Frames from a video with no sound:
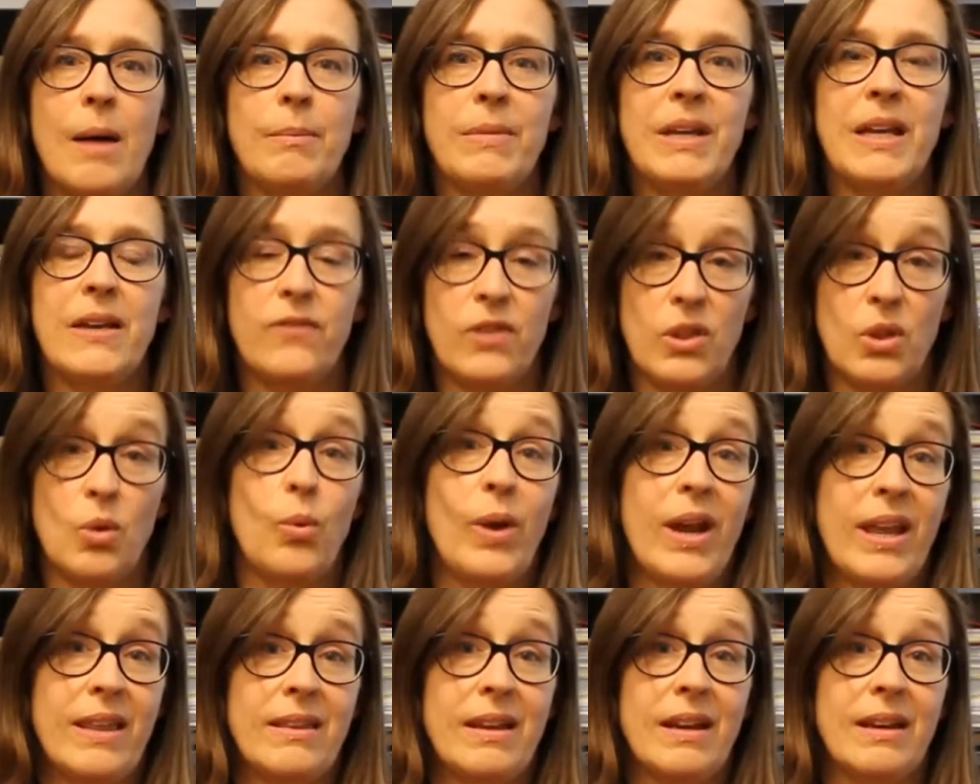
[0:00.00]
given the
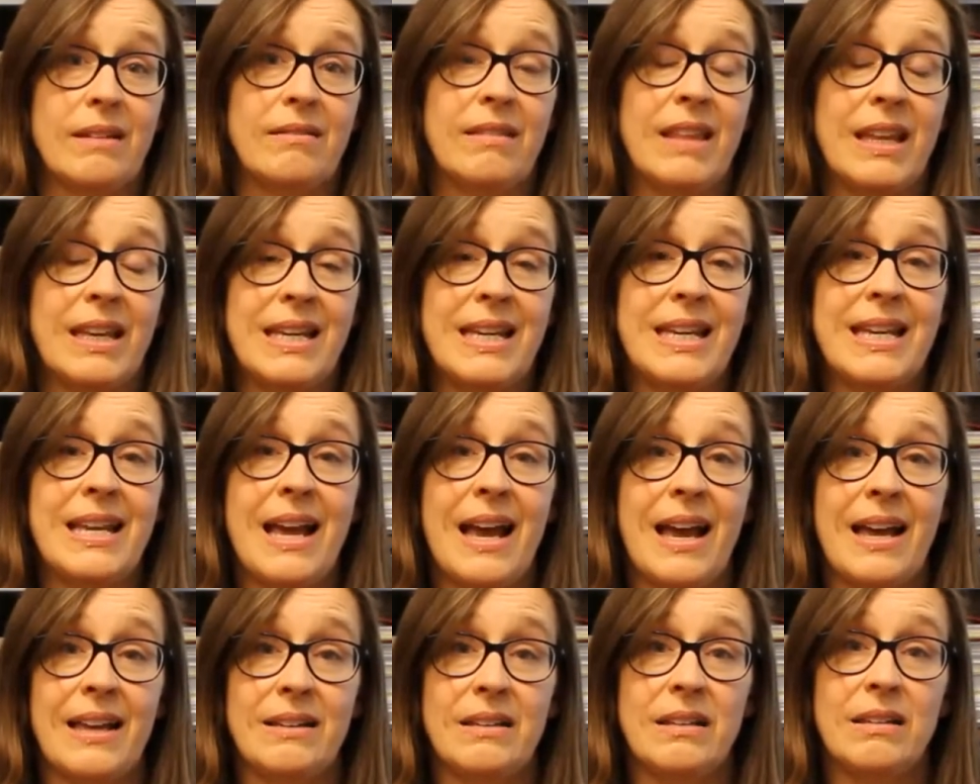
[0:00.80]
way that he
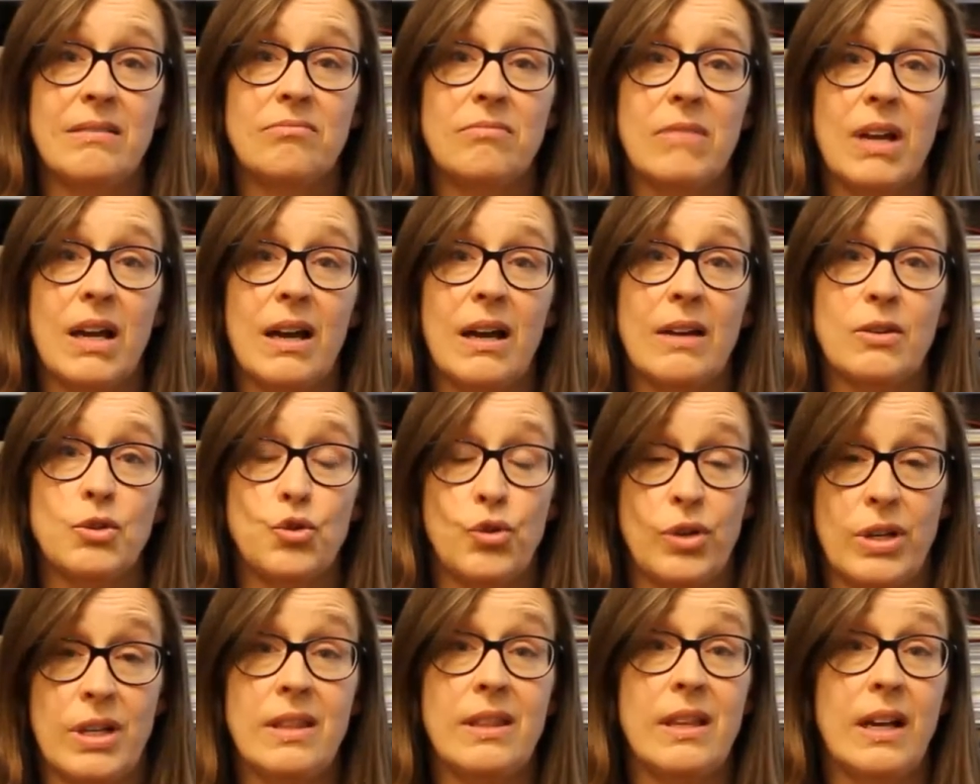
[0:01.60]
had
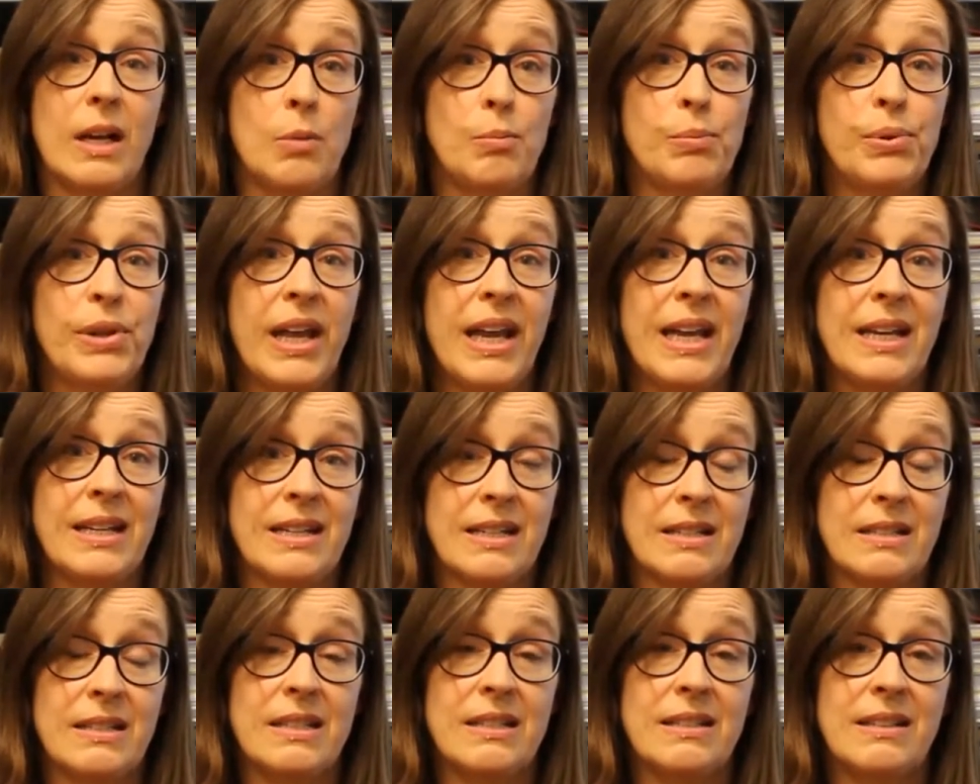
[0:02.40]
treated the
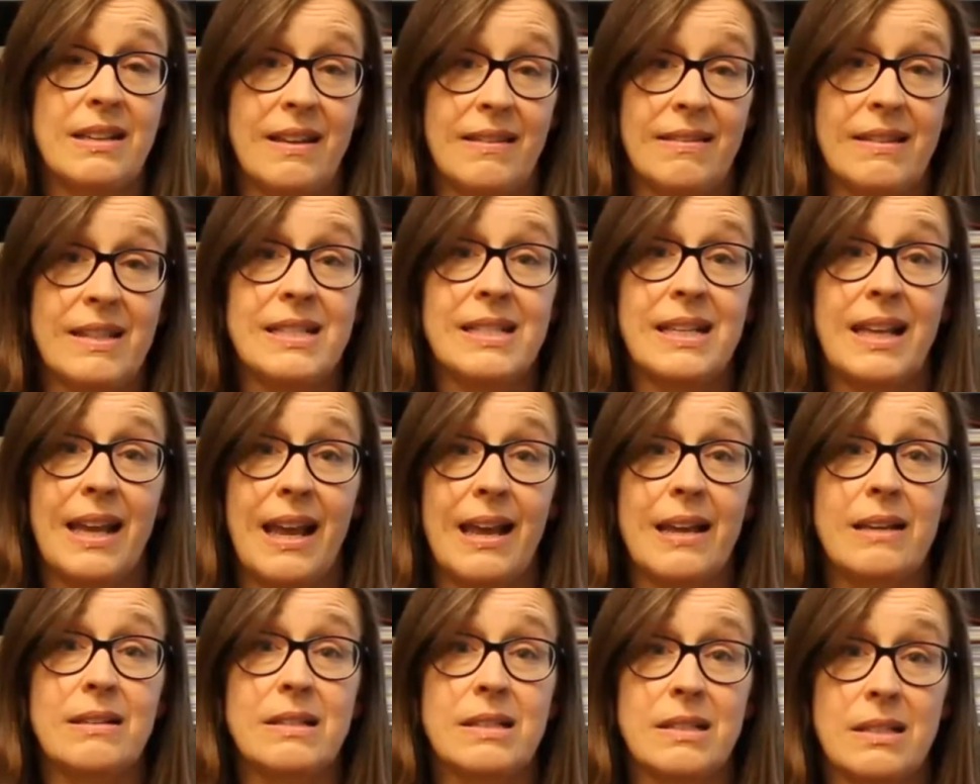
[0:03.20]
complainant in this
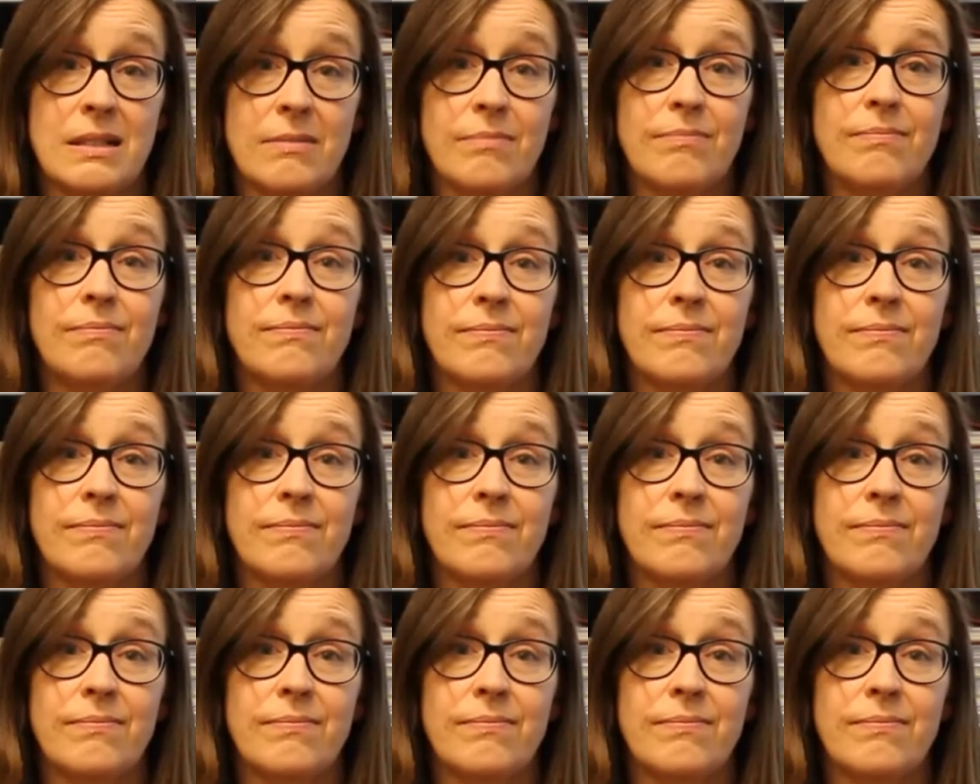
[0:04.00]
case.